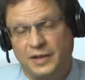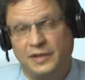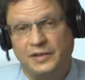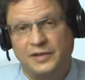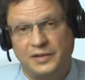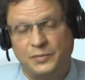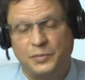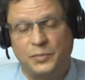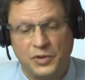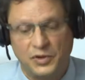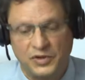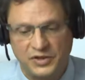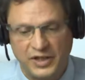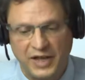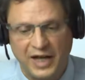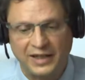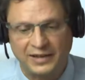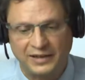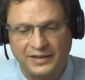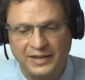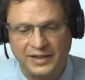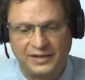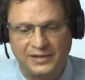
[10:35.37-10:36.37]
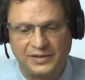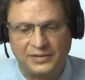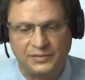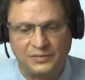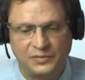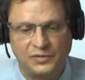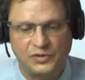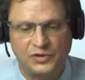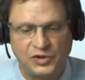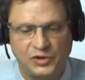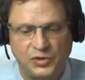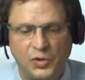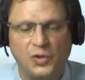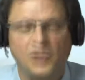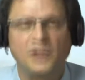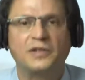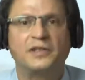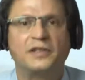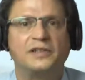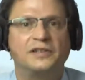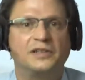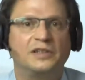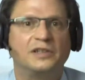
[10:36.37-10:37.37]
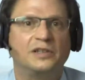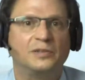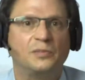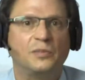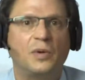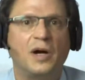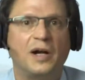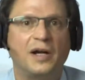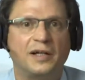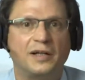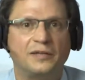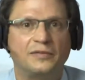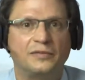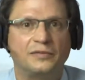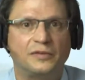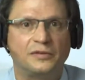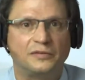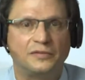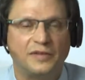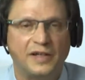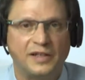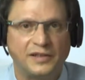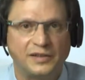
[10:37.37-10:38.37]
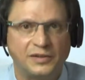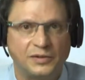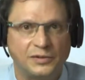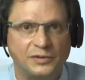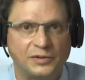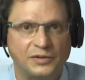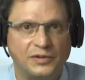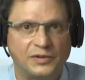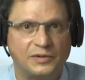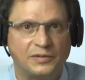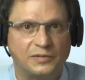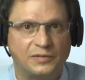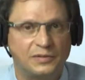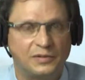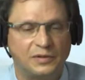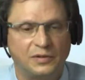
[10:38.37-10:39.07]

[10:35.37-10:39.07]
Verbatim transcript: there's a projected shortage in the market for vessels